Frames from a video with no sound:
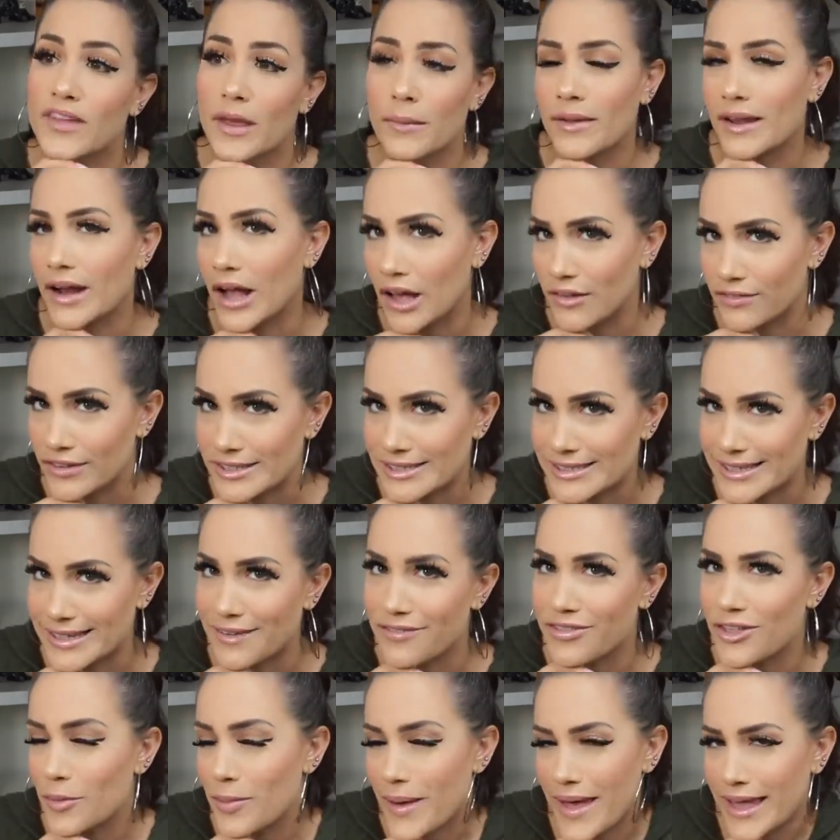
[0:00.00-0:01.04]
I mean, obviously,
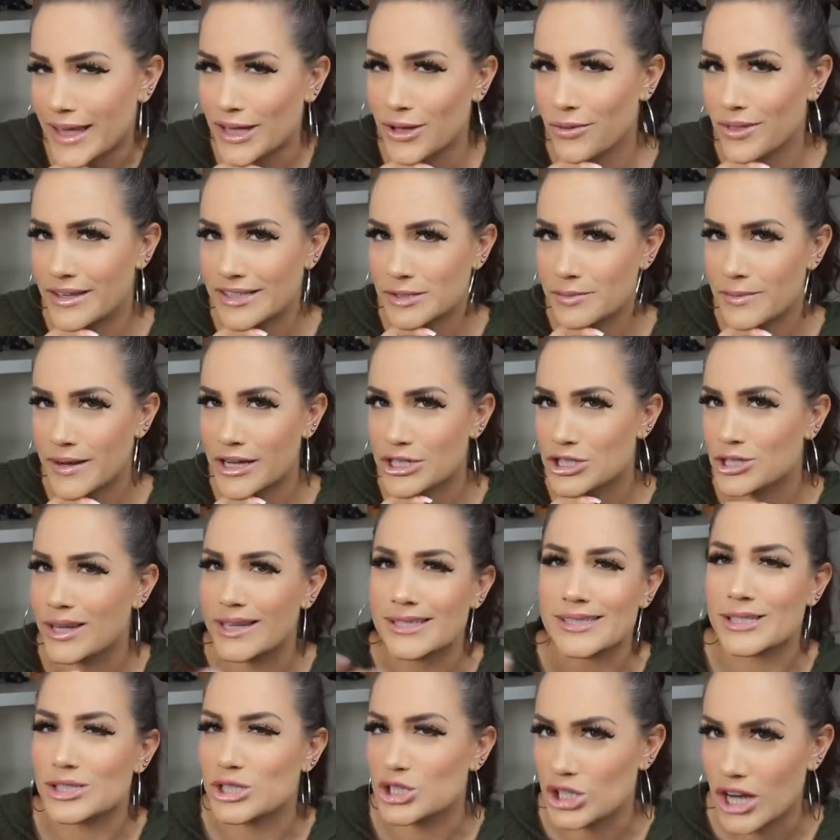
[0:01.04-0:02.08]
if they're paying you this much,
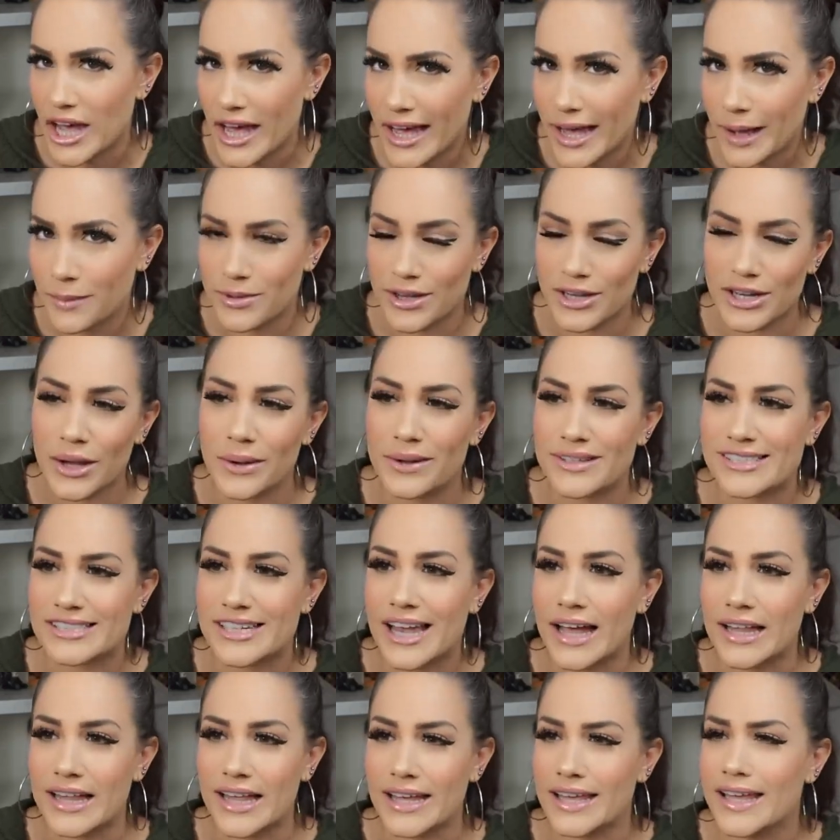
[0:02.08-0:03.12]
it's a job, you know, it's
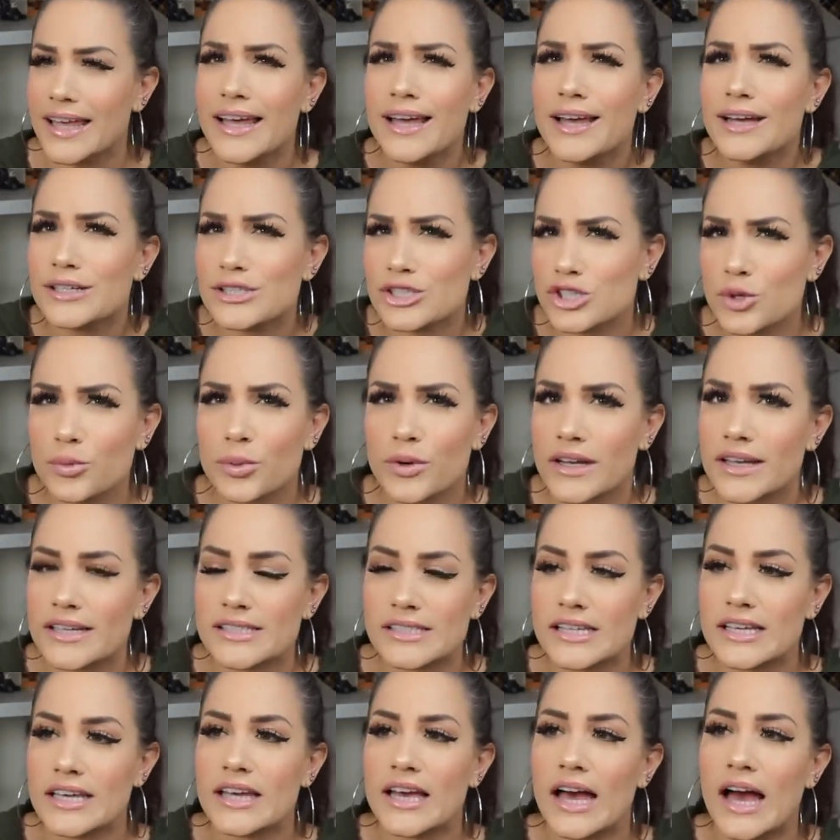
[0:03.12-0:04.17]
not like super
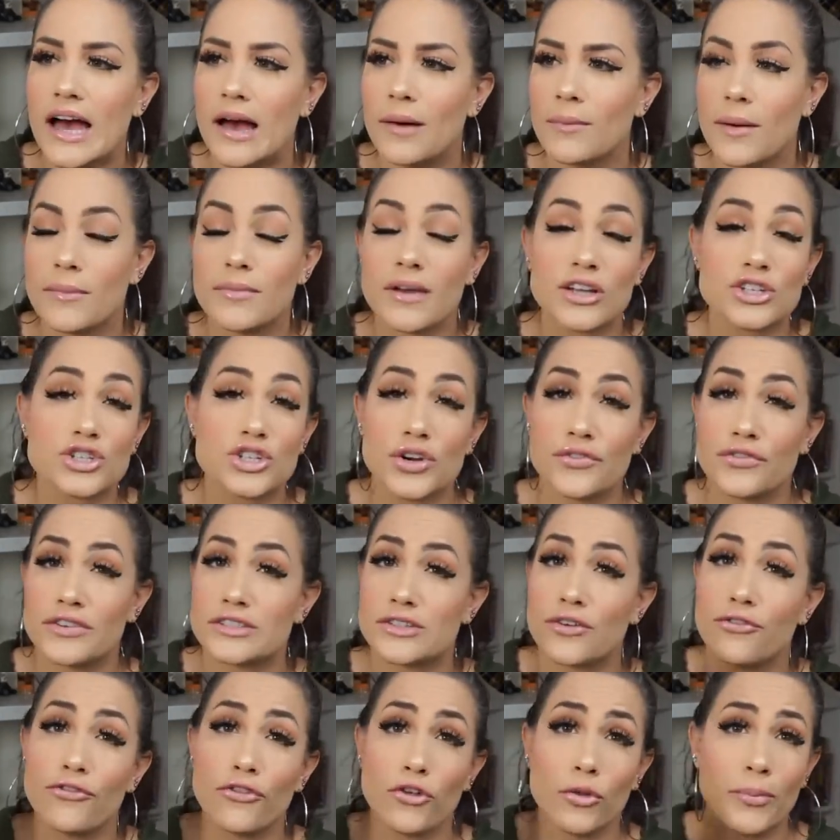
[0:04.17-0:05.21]
easy. I'm not sure if
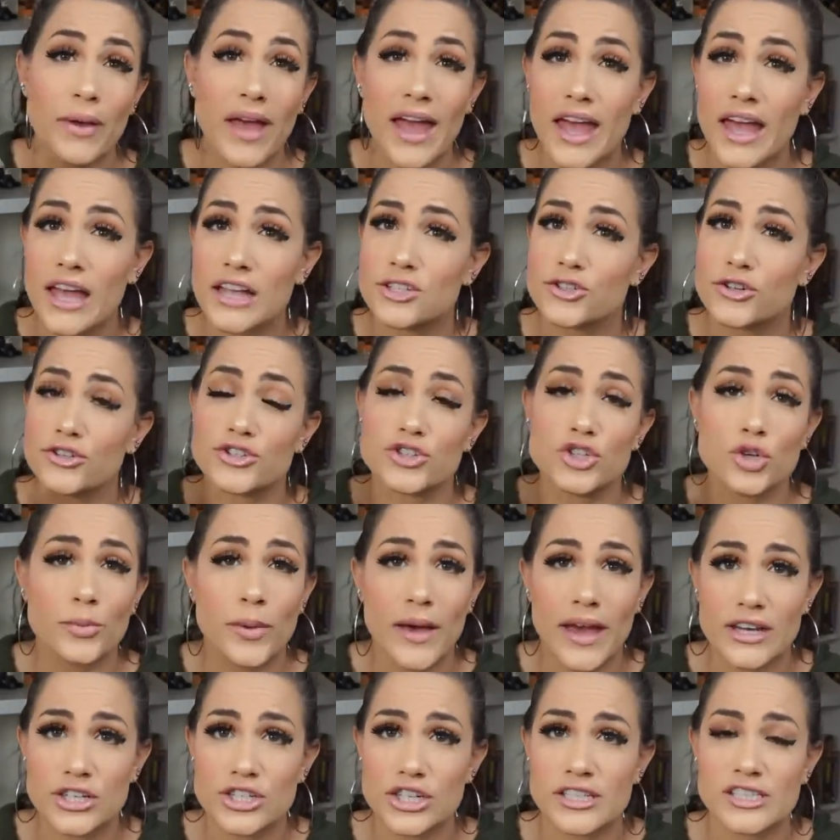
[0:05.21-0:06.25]
it's a full page or 2
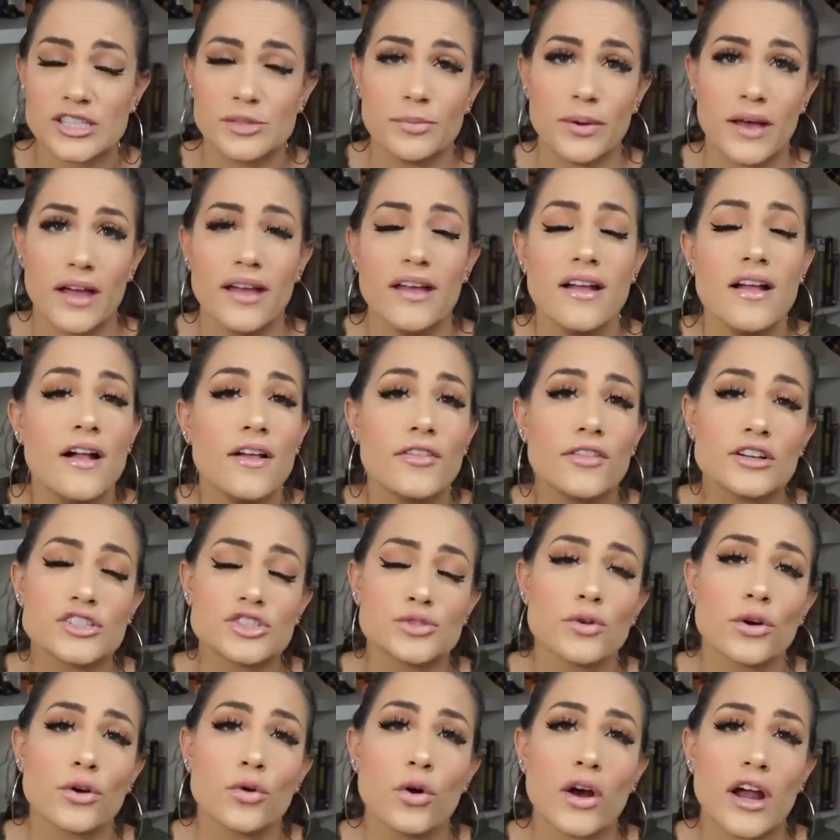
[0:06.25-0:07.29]
pages, but
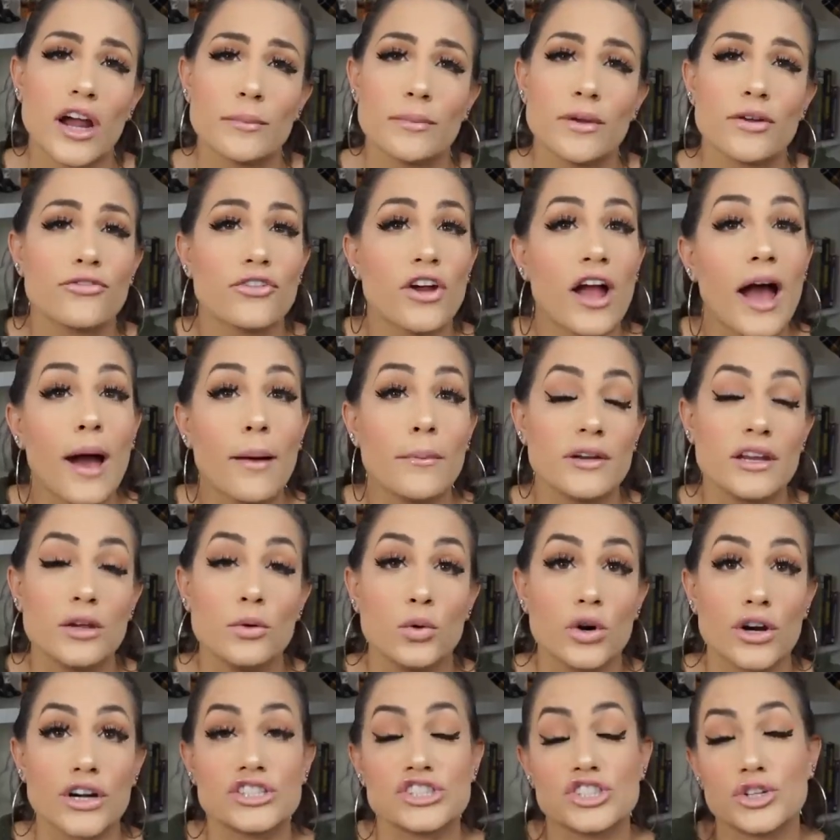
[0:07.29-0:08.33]
there's a requirement for how many
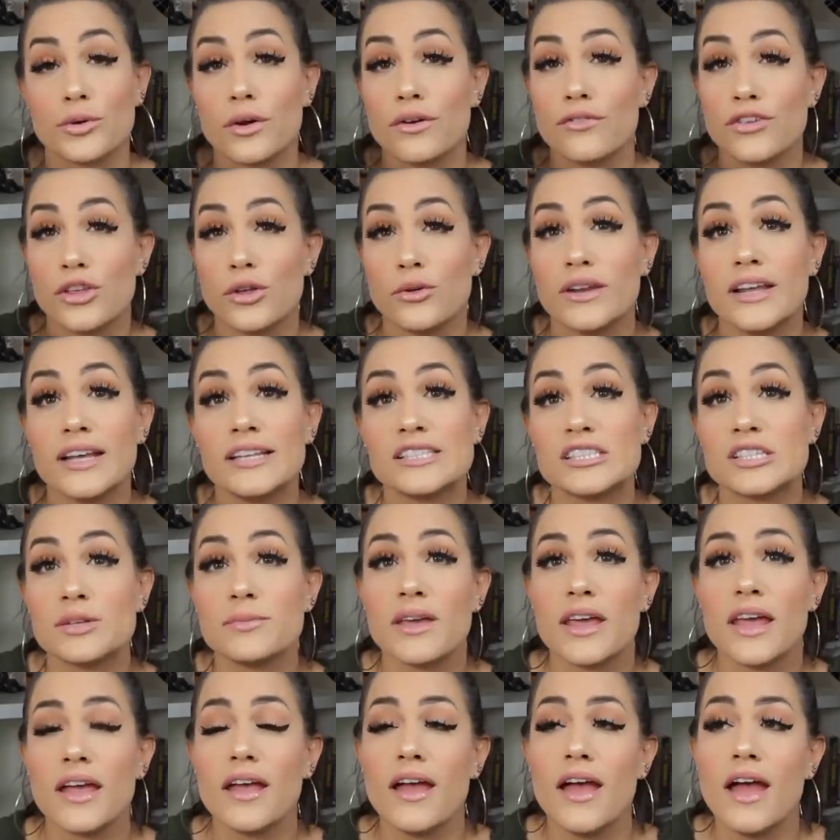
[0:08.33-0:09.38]
words your review needs to
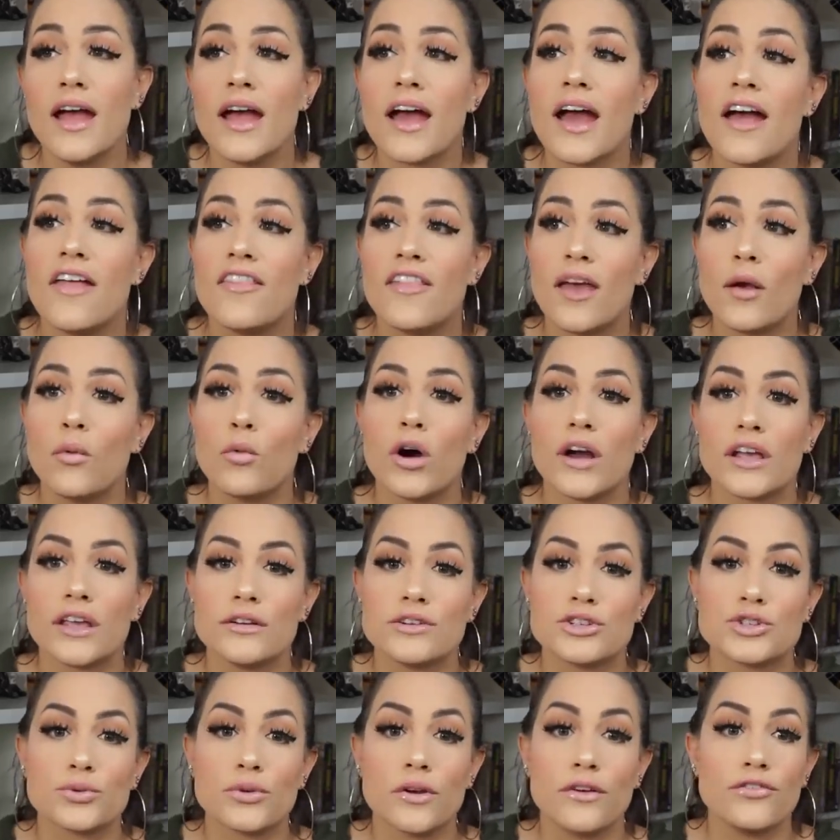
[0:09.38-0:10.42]
be. And they want
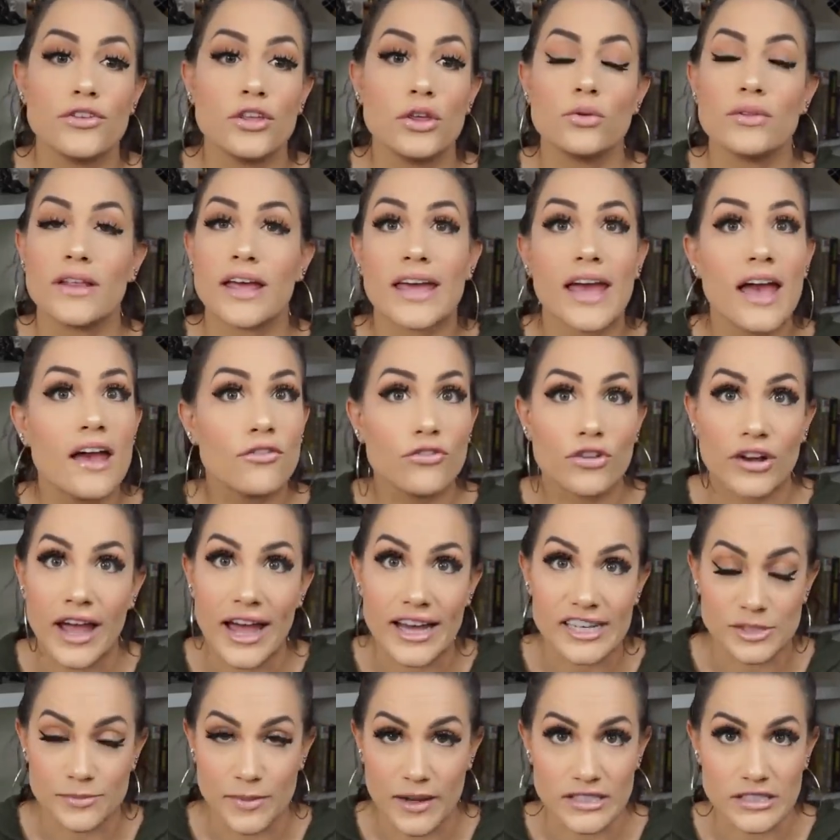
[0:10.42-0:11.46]
you to review like every
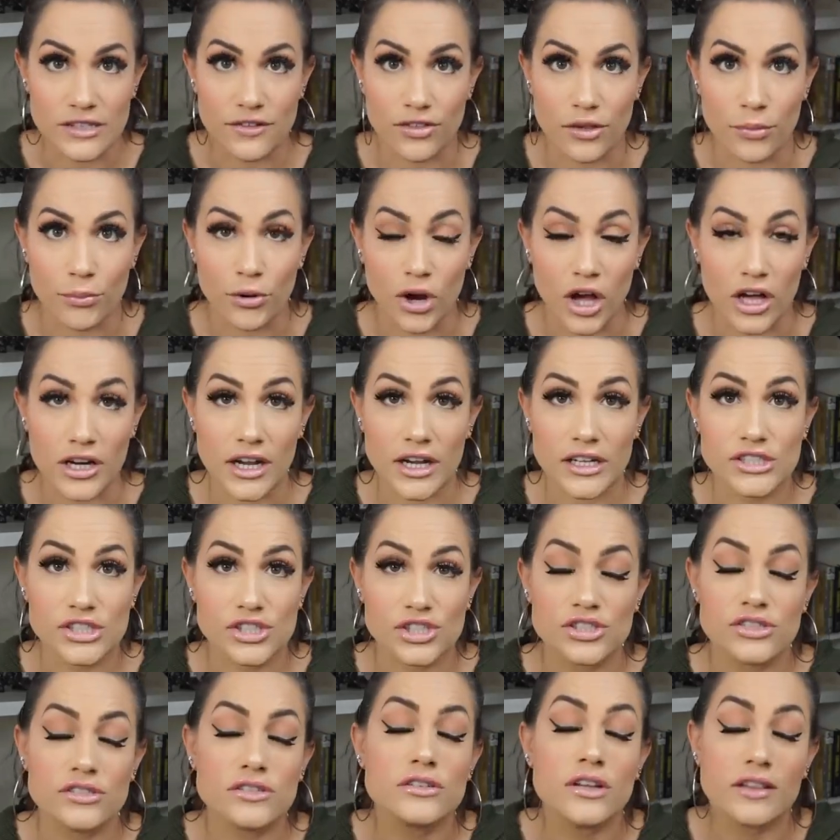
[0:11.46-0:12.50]
aspect of the product.